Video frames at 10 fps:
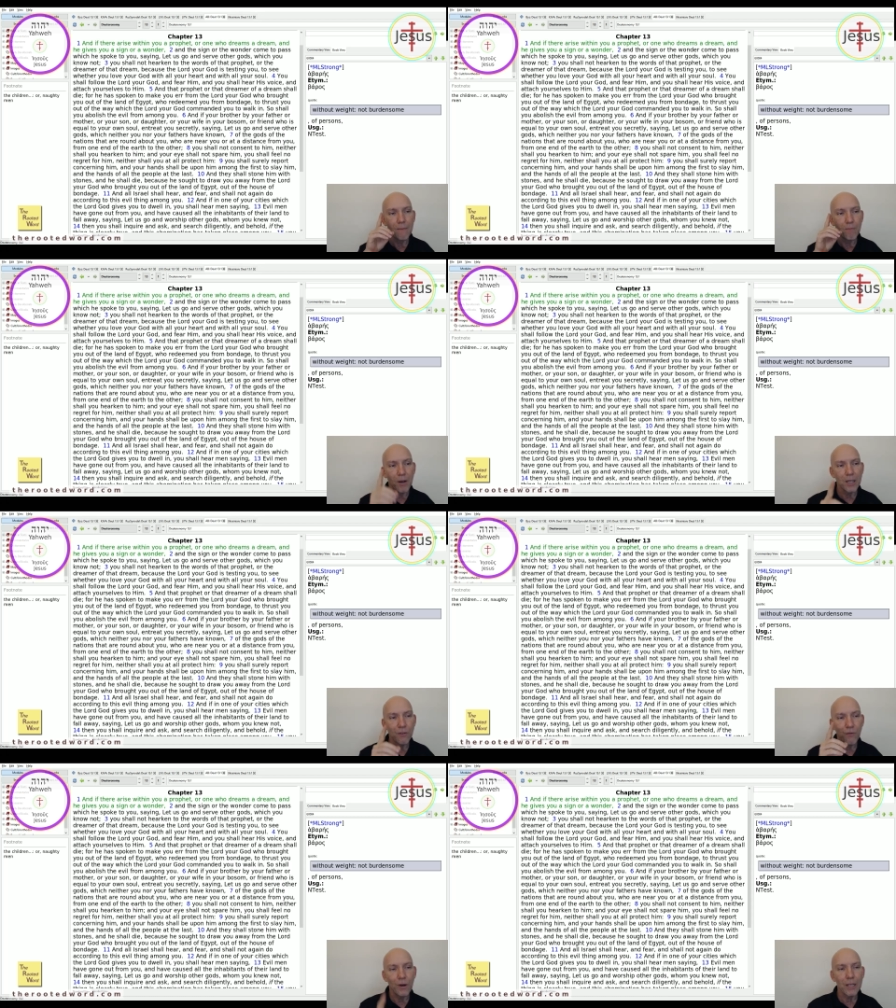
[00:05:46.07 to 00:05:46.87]

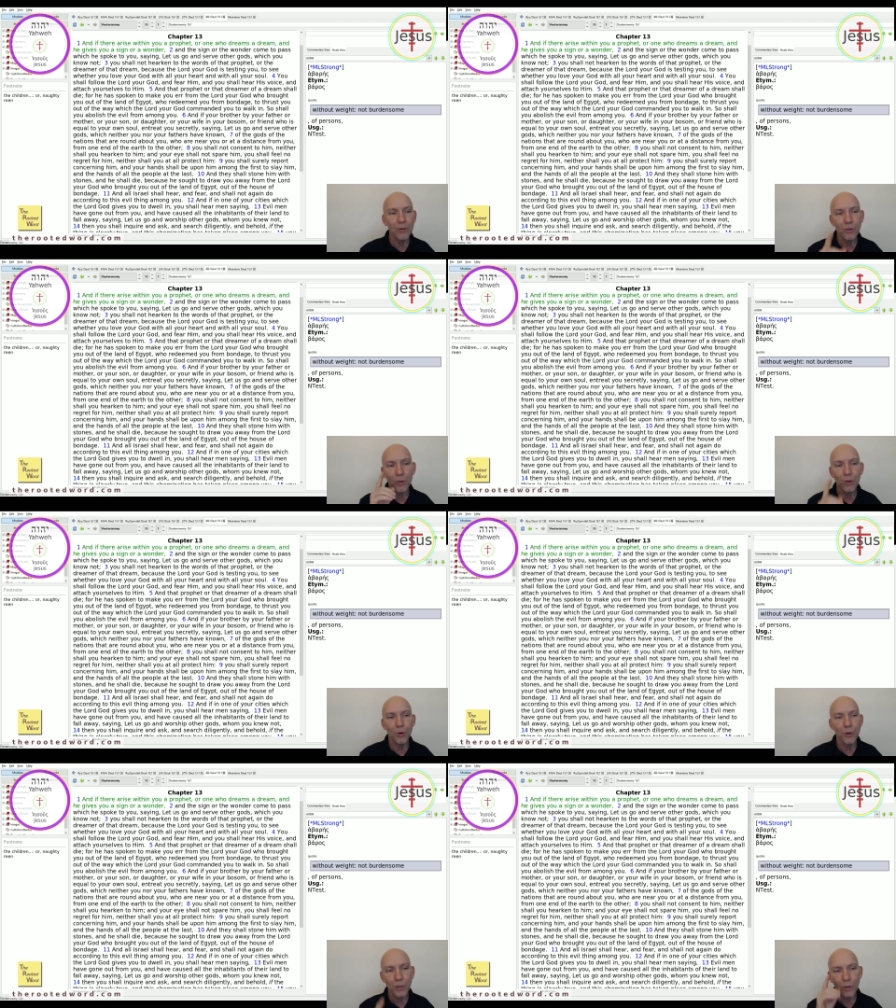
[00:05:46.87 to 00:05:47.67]
Must follow the
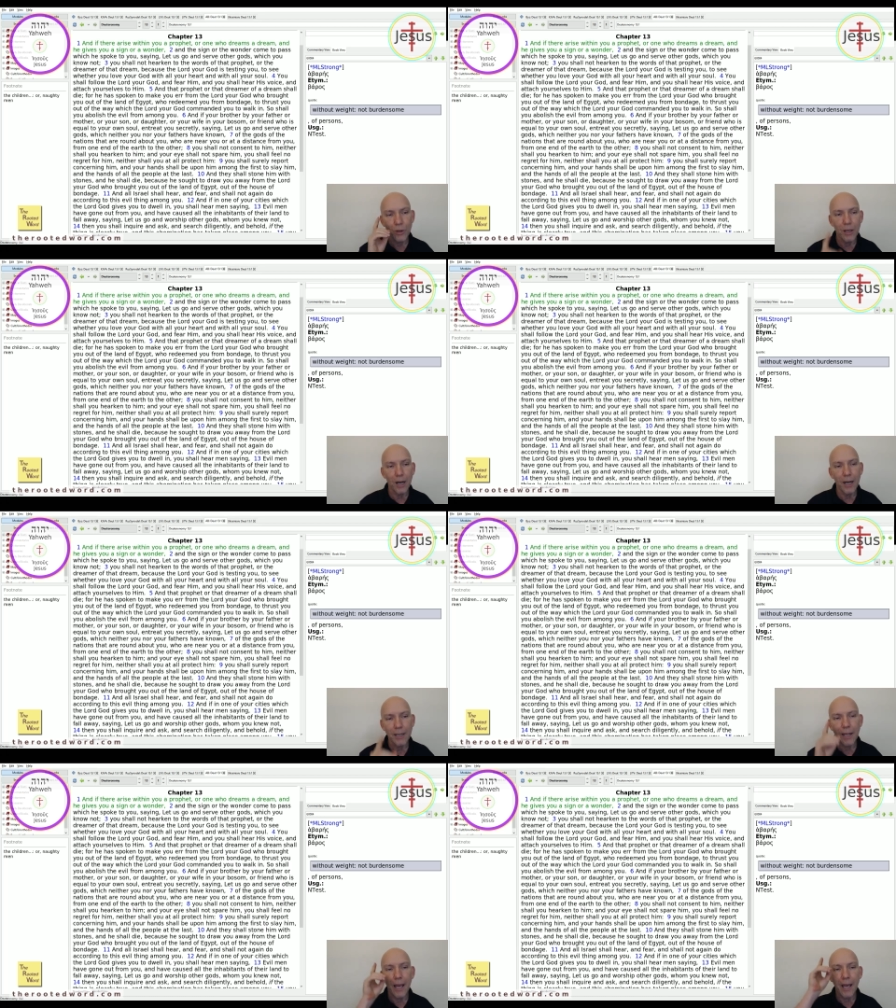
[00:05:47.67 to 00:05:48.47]
Lord your
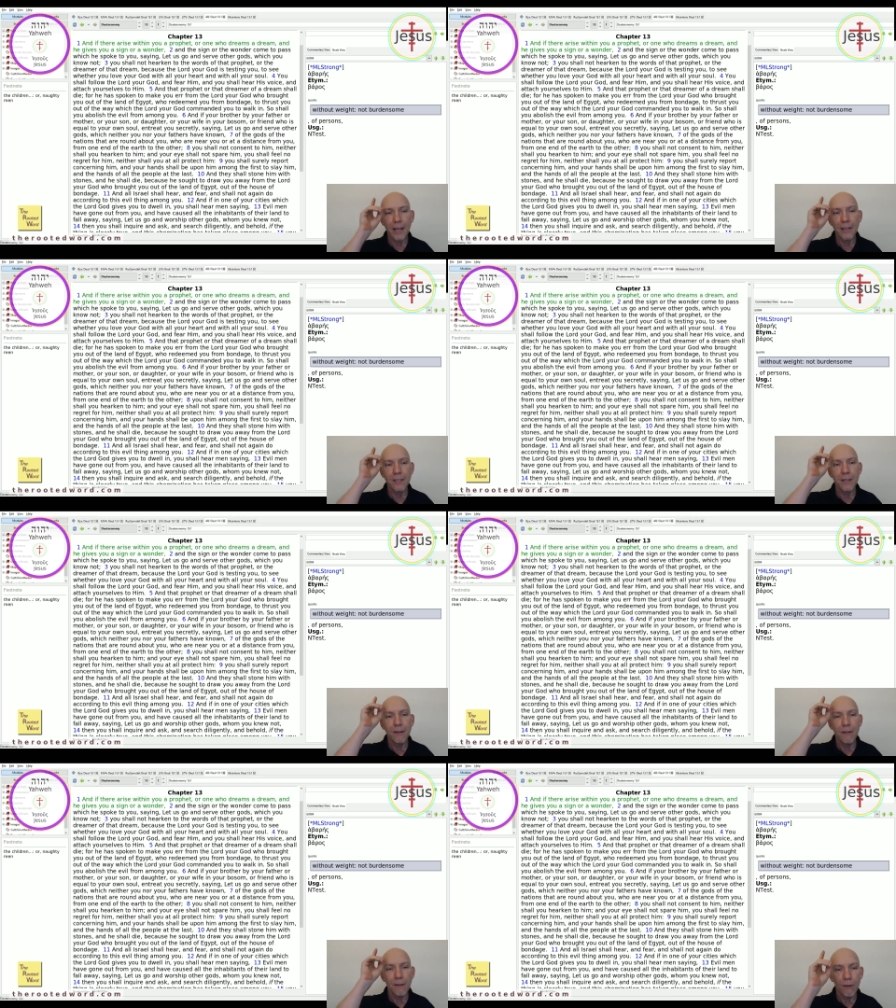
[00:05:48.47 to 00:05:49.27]
God and
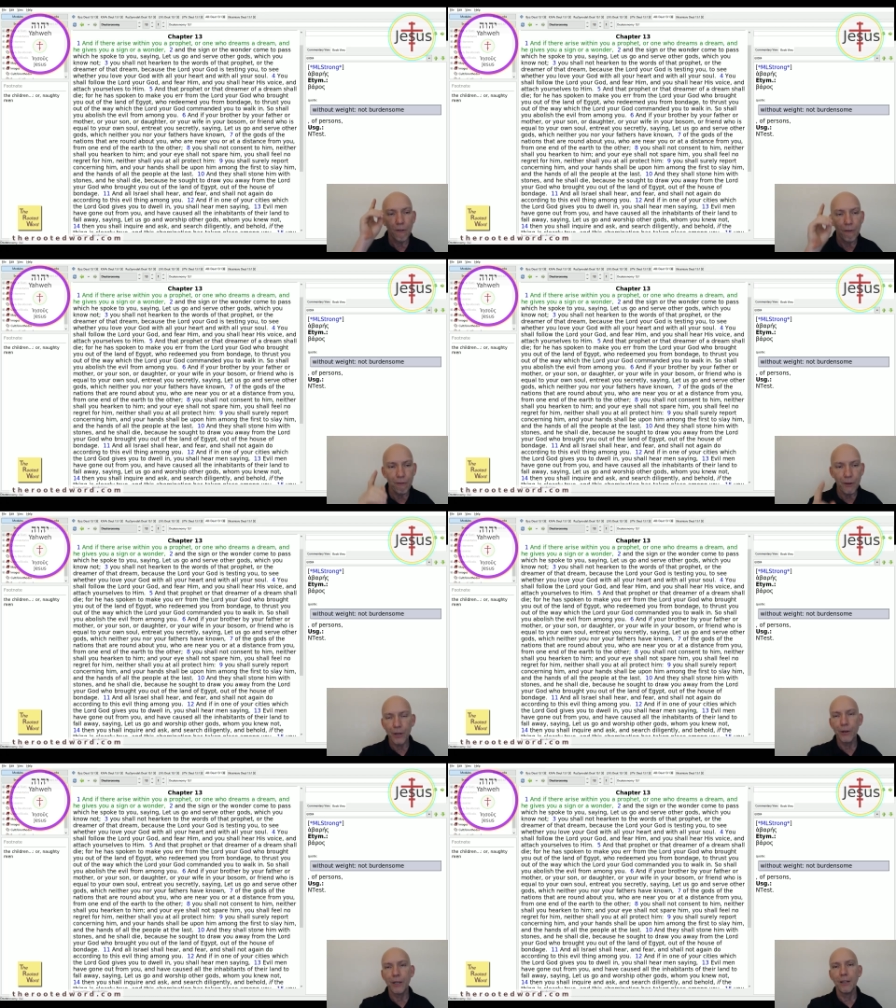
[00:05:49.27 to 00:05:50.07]

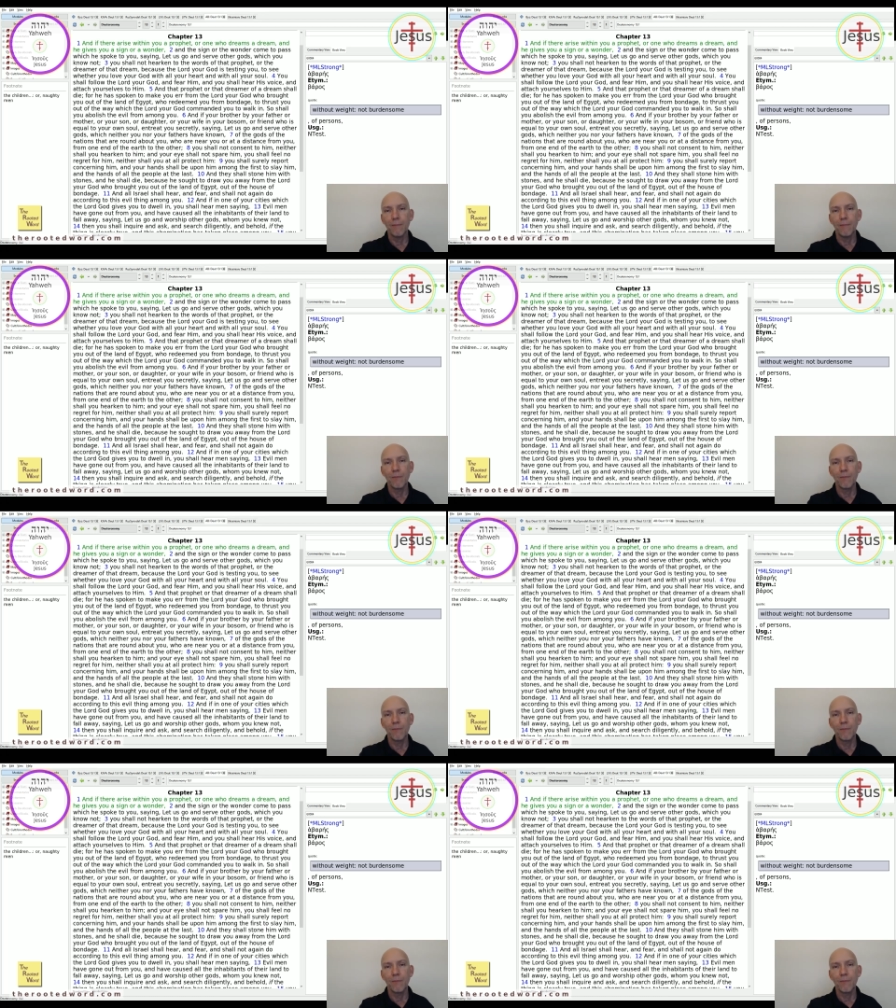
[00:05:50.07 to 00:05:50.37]
fear him.